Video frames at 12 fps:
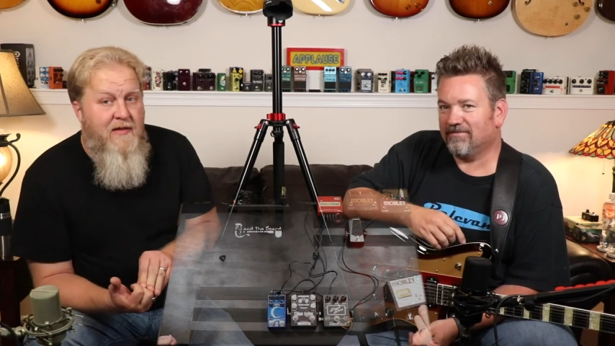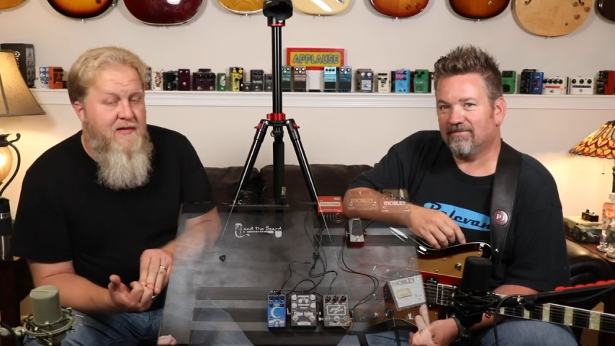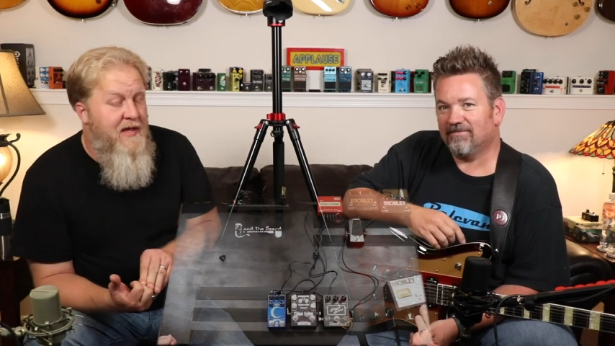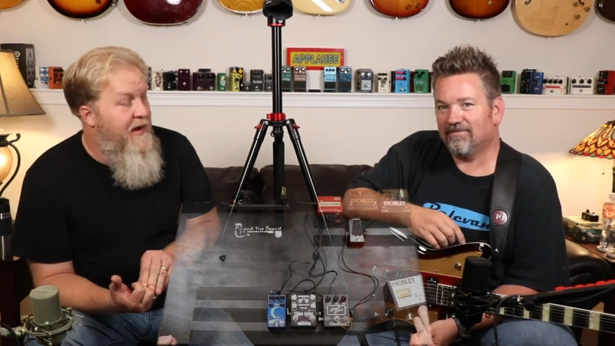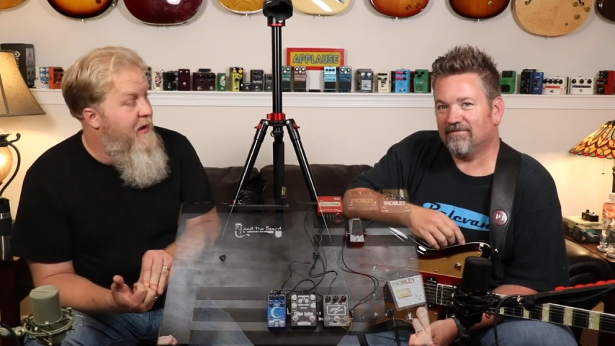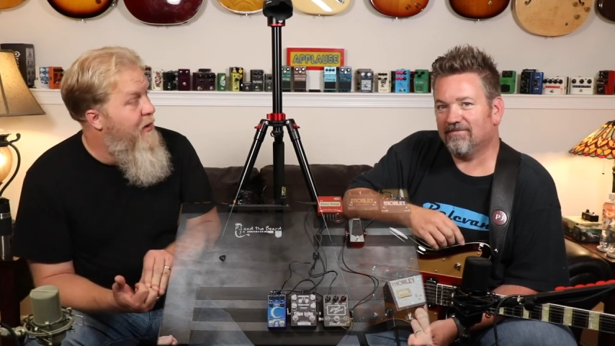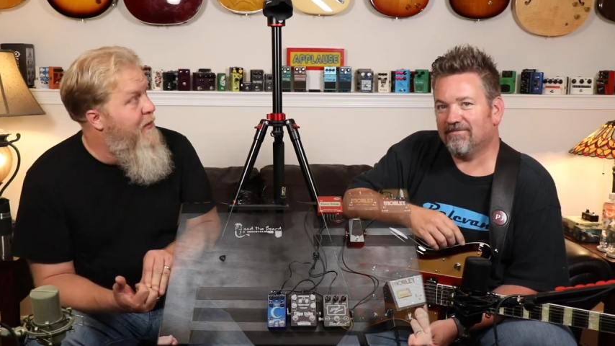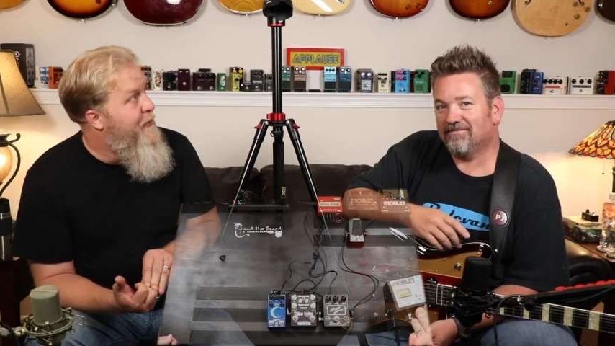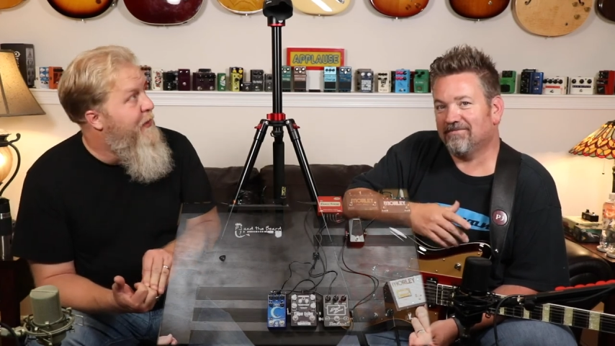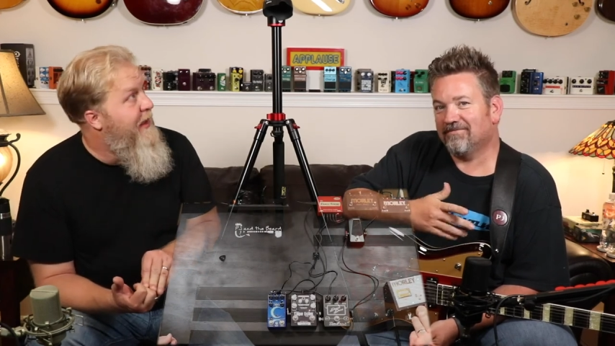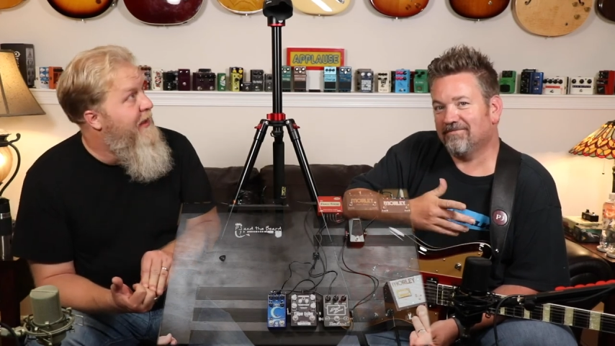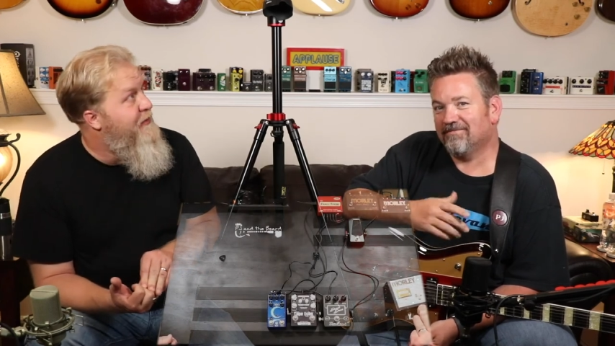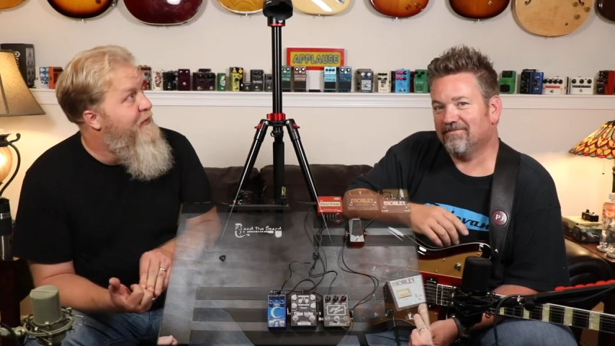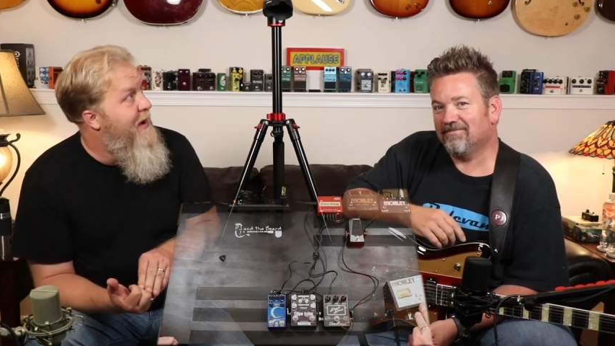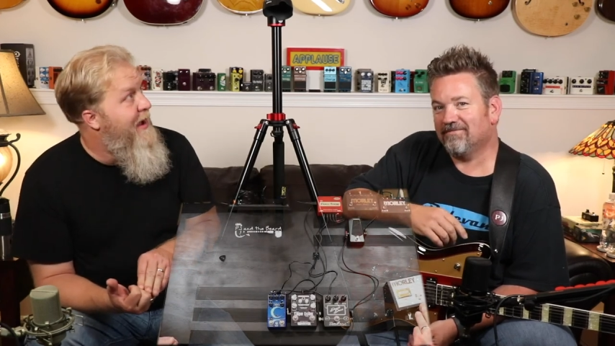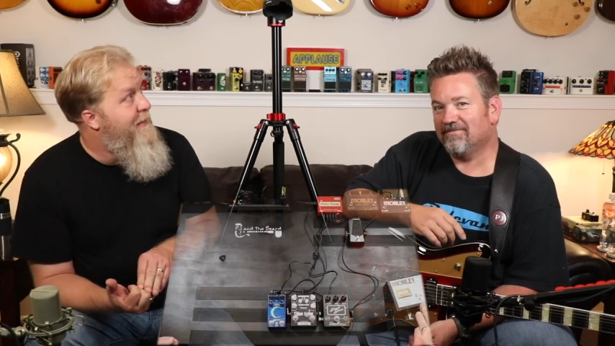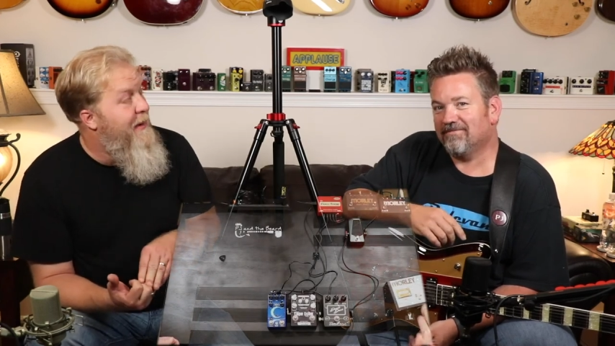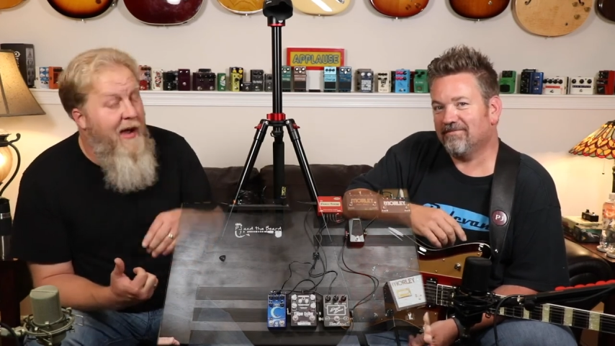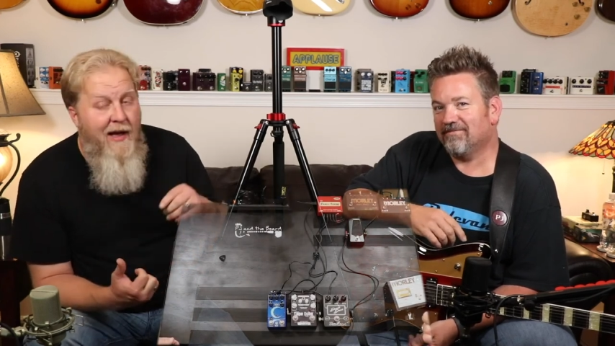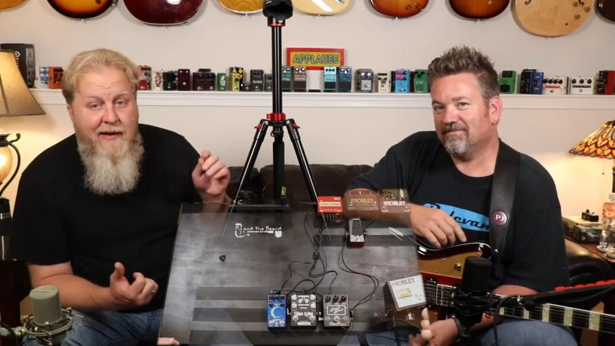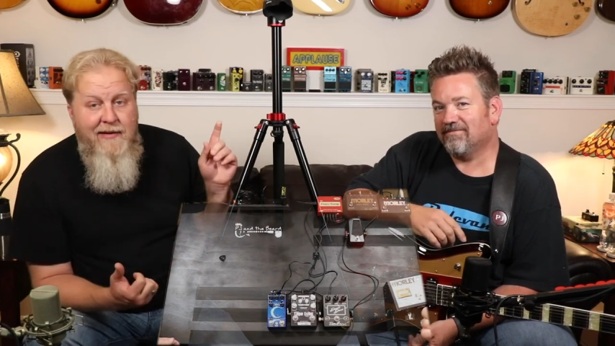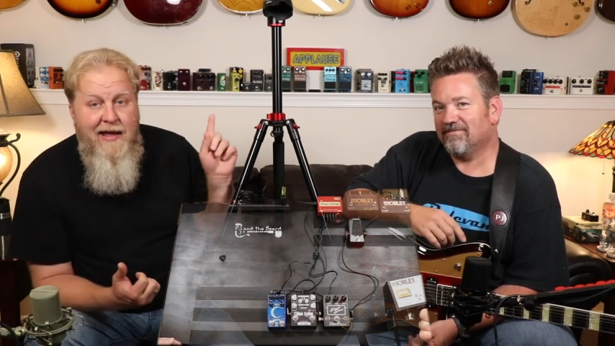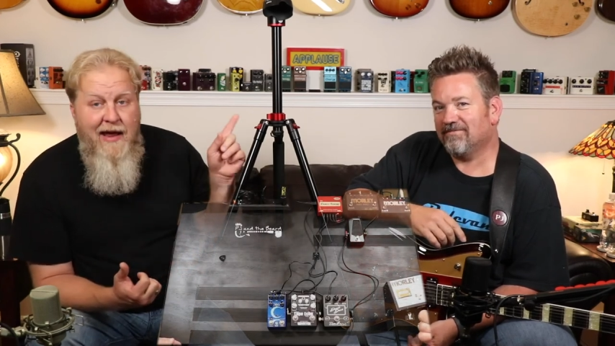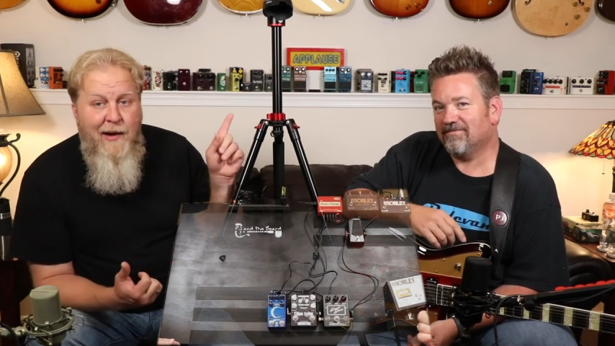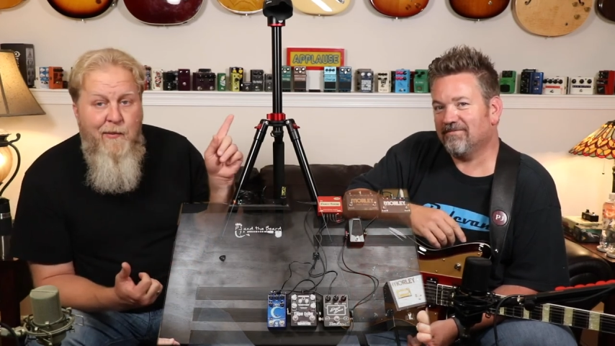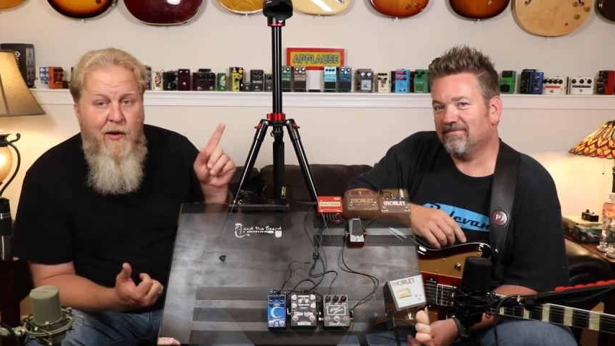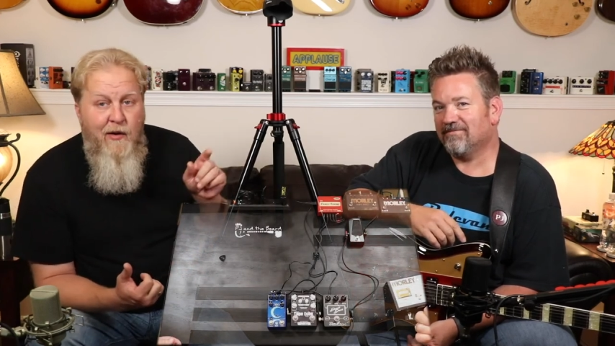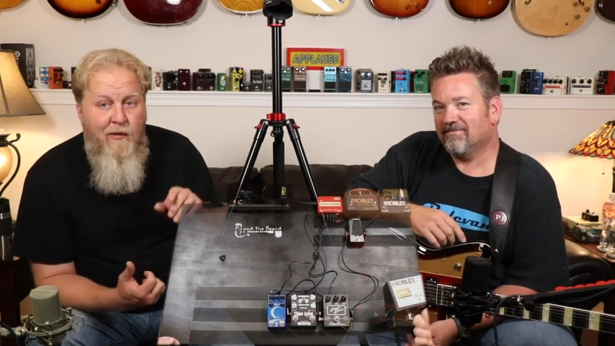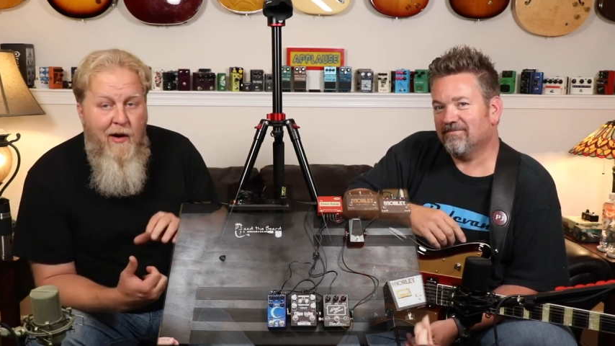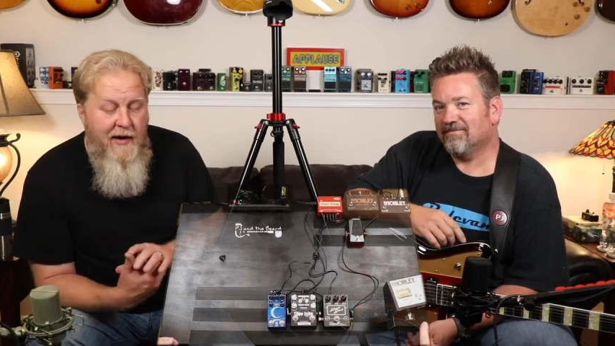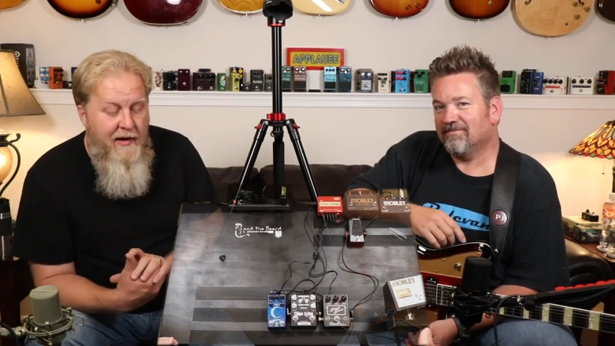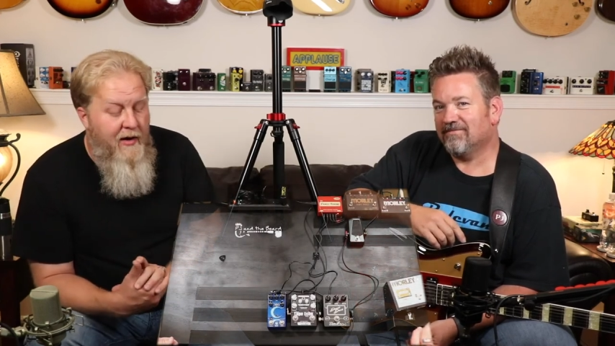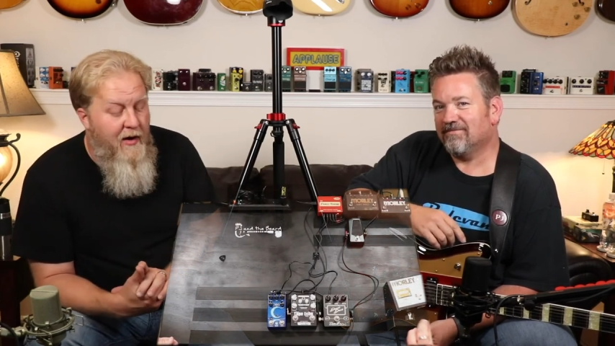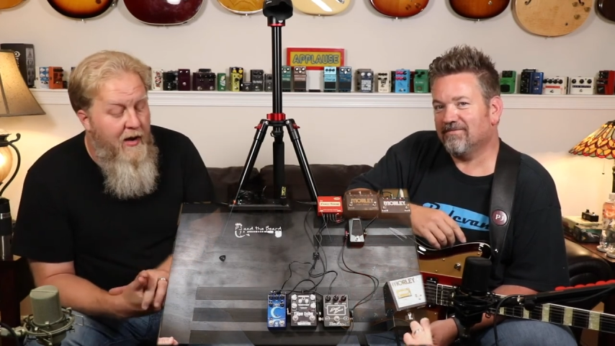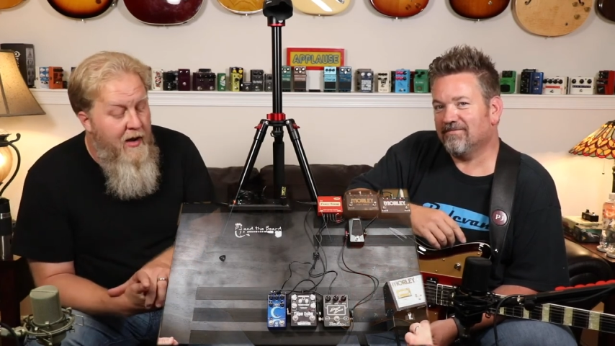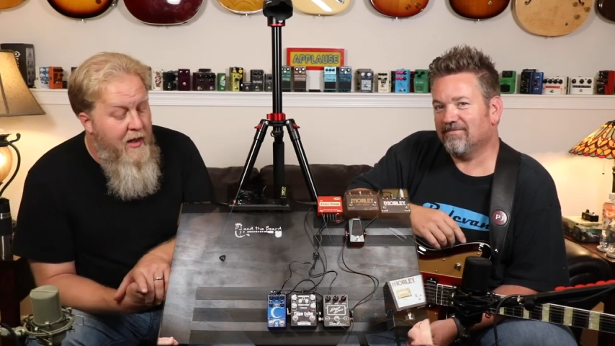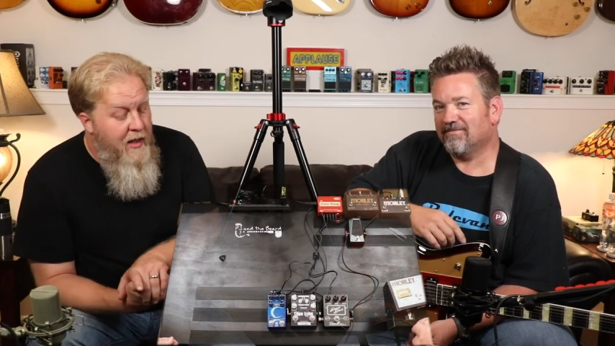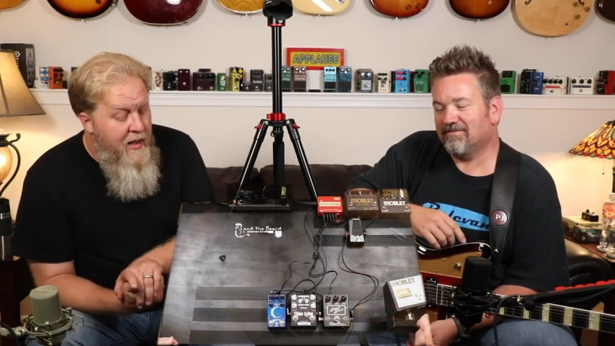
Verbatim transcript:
Speaker 1: this kind of overhead tripod camera right here.